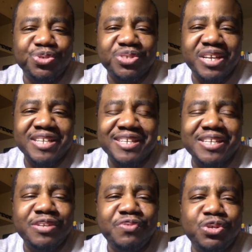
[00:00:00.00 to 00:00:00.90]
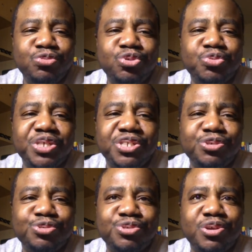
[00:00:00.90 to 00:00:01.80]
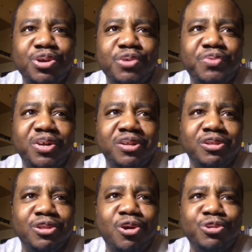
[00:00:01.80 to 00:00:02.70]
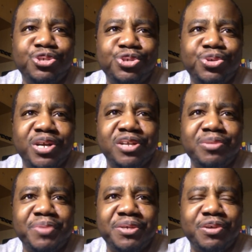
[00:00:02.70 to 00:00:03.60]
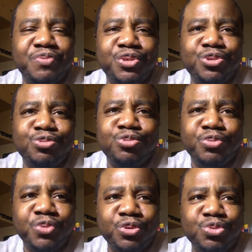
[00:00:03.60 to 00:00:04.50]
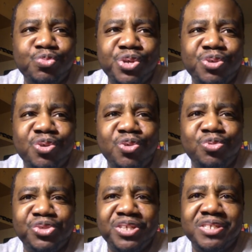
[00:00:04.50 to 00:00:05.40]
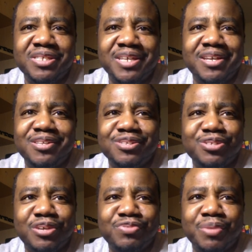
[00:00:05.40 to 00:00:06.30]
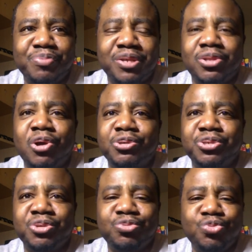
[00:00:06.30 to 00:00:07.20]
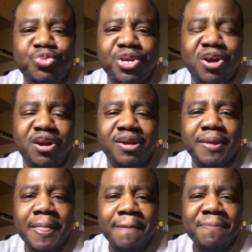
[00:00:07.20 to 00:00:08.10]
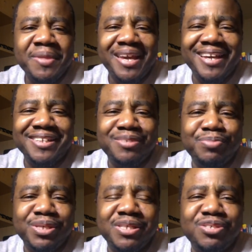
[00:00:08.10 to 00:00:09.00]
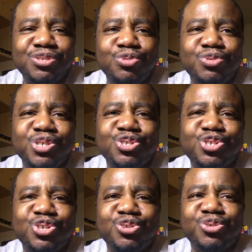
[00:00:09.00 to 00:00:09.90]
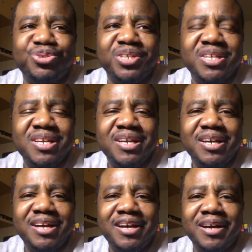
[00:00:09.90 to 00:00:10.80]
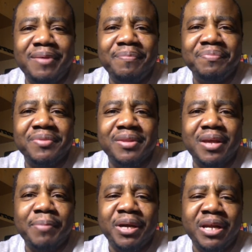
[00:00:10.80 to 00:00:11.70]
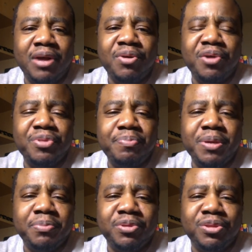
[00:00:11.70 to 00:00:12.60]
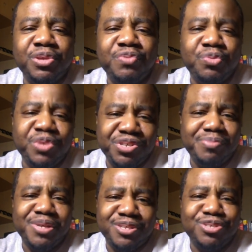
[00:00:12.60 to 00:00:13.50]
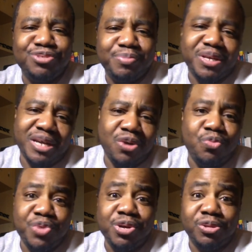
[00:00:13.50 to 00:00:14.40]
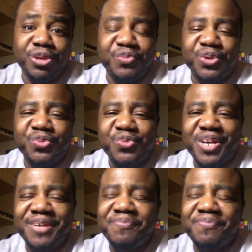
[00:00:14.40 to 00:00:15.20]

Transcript: as individual creatures of a larger element of the universe, we are only cells of something larger than who we are. And to be so concerned um, about how other people are living. We should be concerned about how we are living, right?